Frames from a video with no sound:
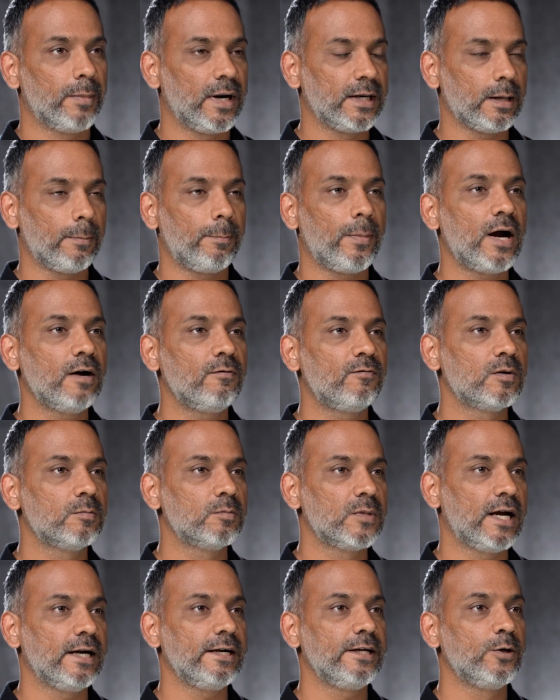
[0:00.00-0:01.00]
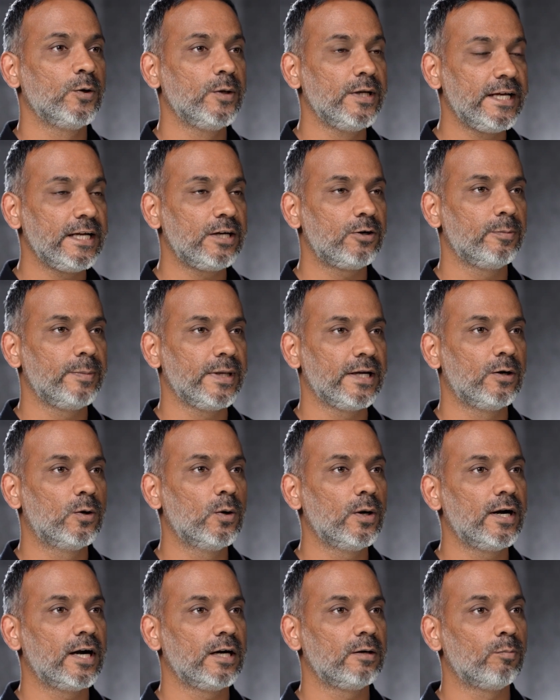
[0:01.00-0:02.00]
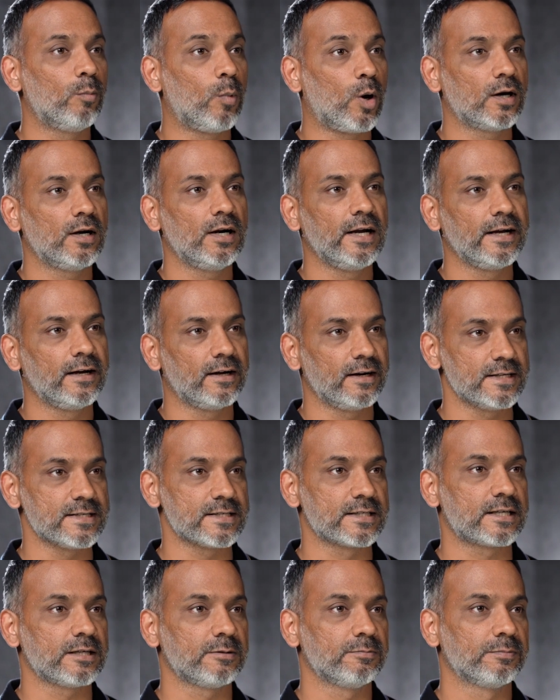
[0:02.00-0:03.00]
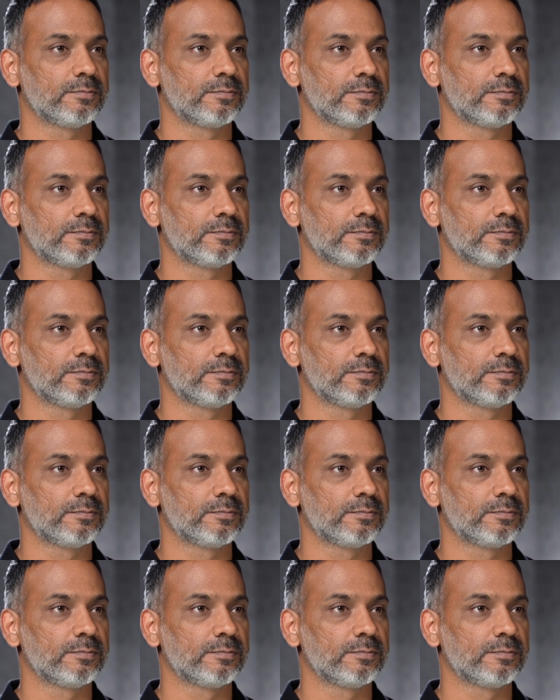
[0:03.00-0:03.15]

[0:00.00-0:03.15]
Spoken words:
but apart from that, you need to be good at modeling risk.